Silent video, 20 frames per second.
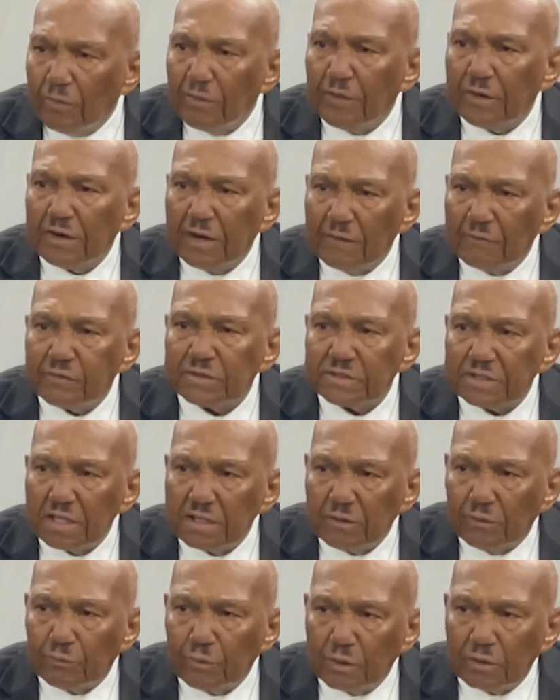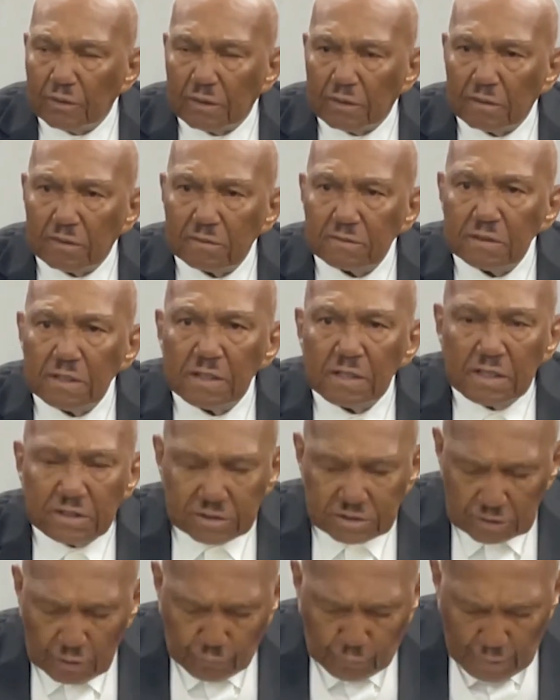the difference in the world.
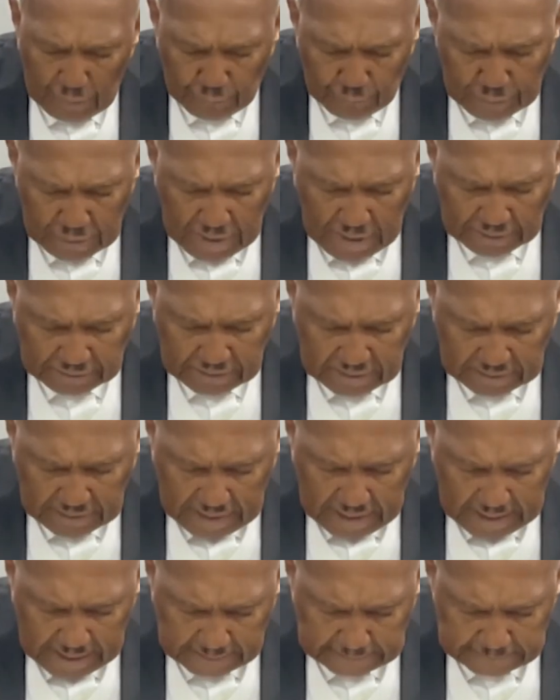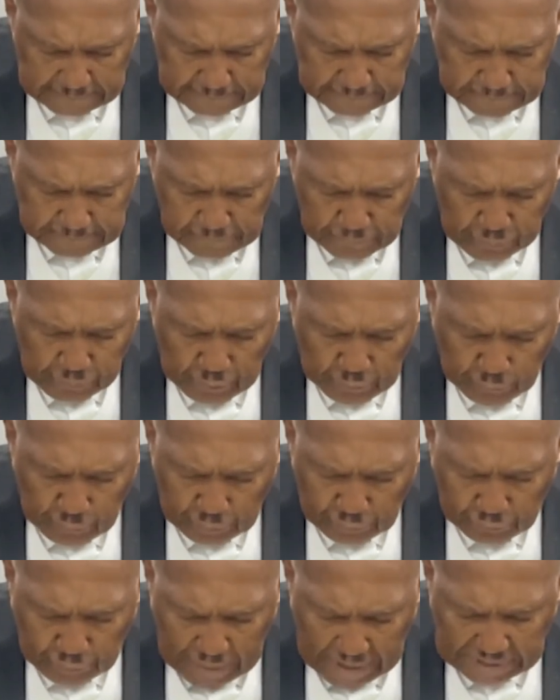So where we are today
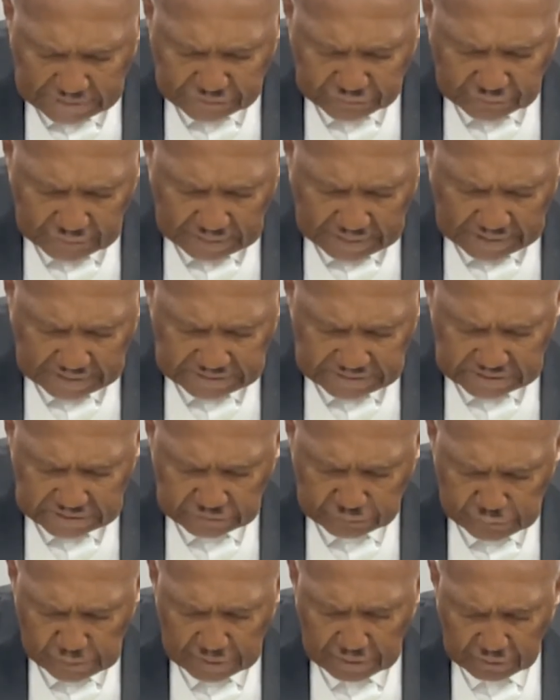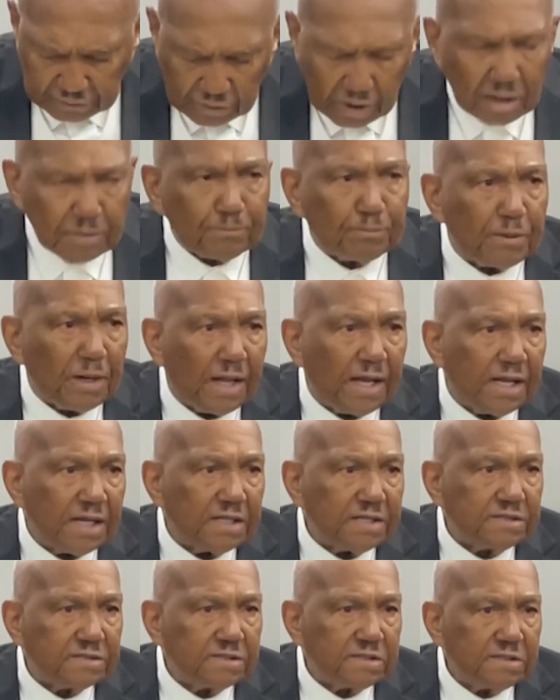with race relations, we're in a good
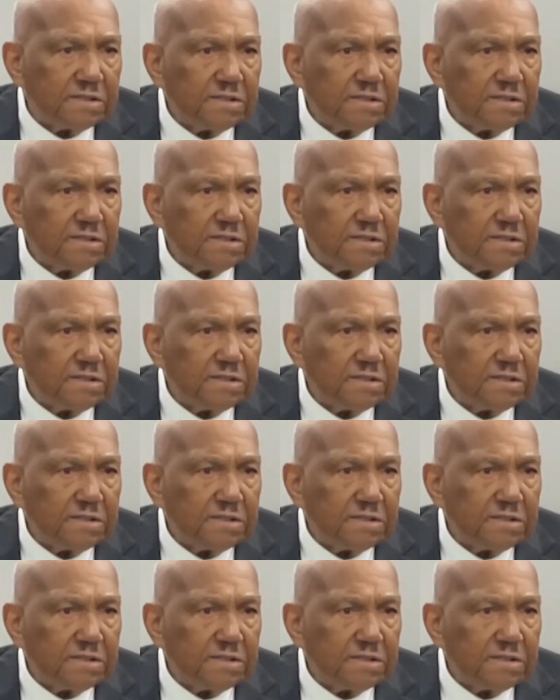place.